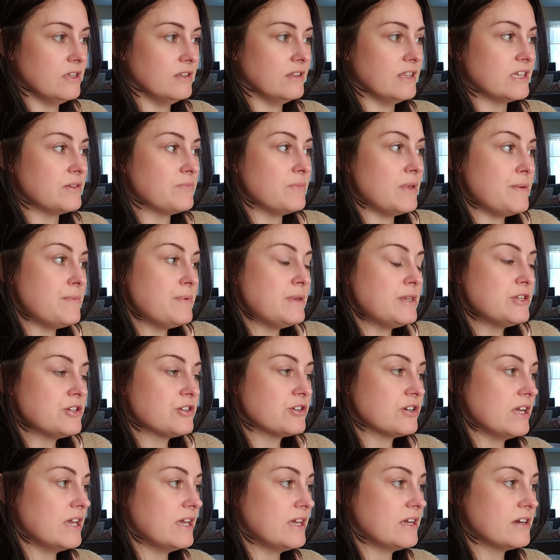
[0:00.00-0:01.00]
Like maybe
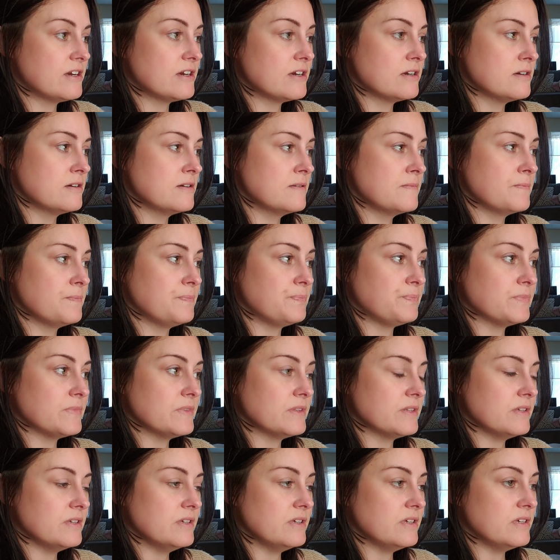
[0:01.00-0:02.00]
your hair
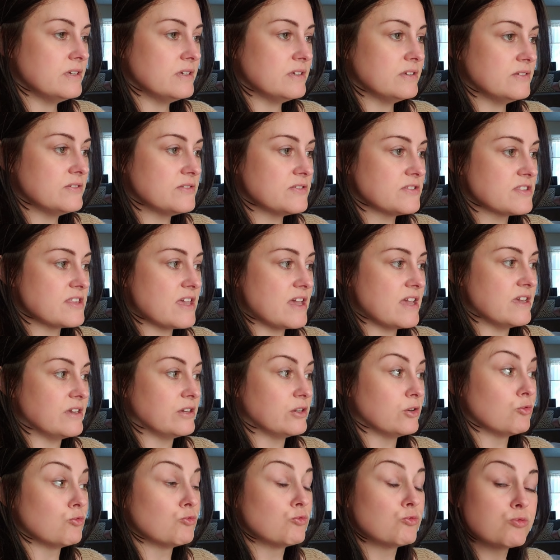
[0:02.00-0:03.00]
is
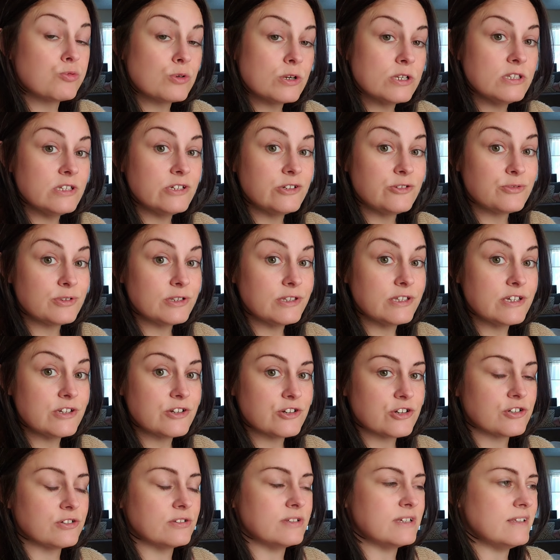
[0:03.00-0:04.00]
like really, really
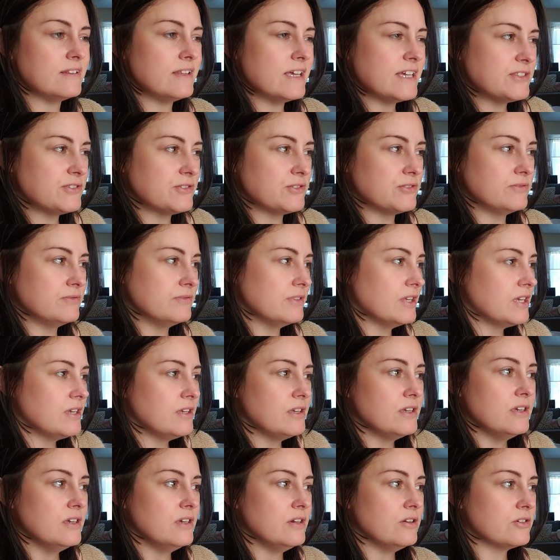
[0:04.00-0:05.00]
curly, like,
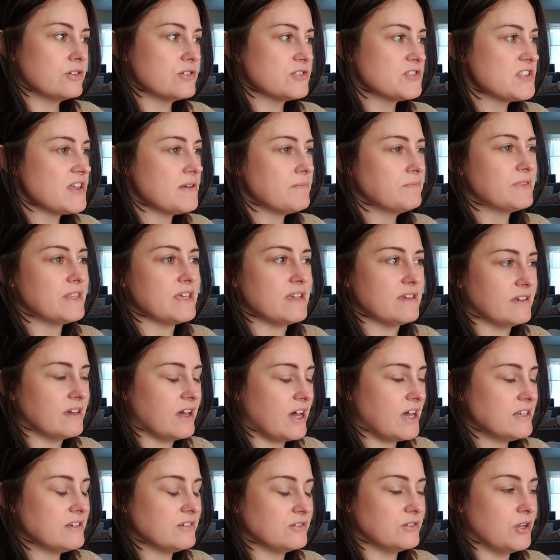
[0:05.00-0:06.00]
or something.
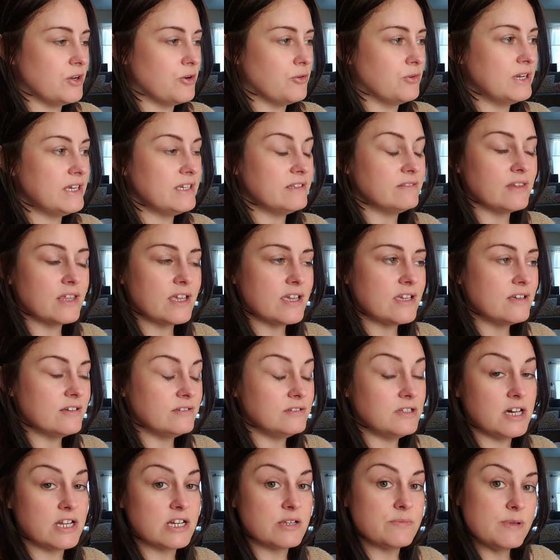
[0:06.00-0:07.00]
I don't know. And like a
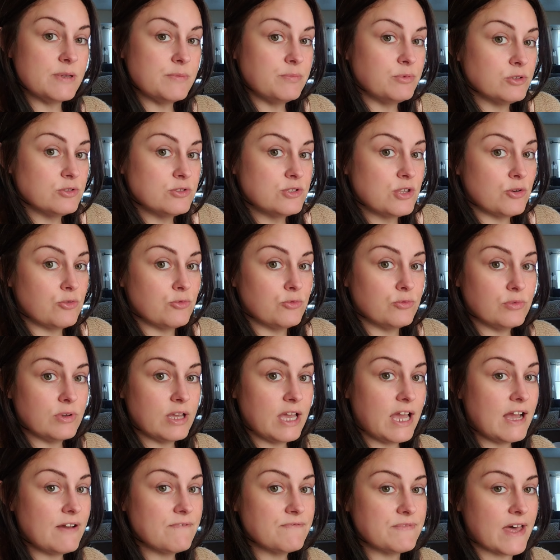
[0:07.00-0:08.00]
lot of people don't
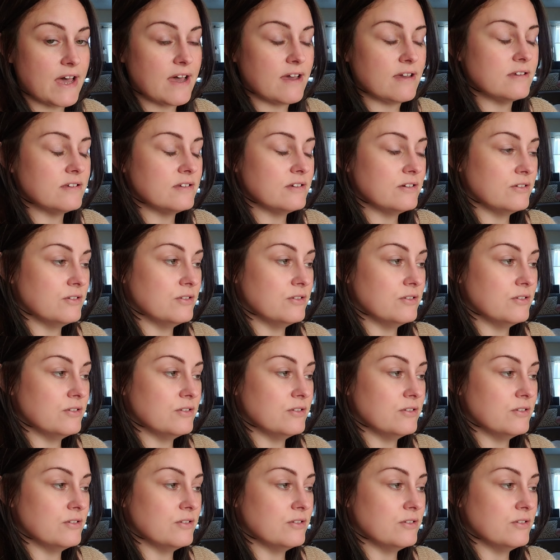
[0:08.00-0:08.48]
have that.